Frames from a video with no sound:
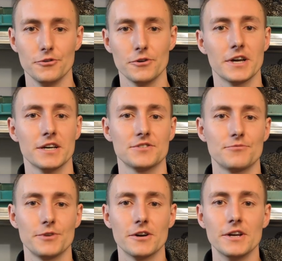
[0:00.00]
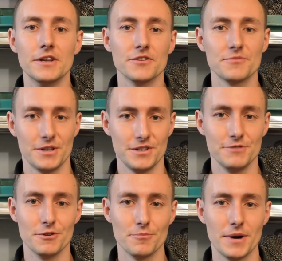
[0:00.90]
You and us, we are in this
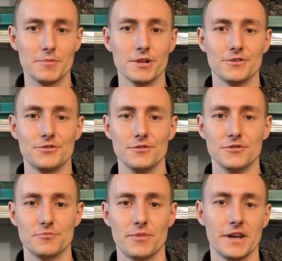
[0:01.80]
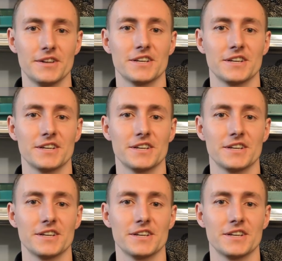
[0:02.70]
medieval bubble to spread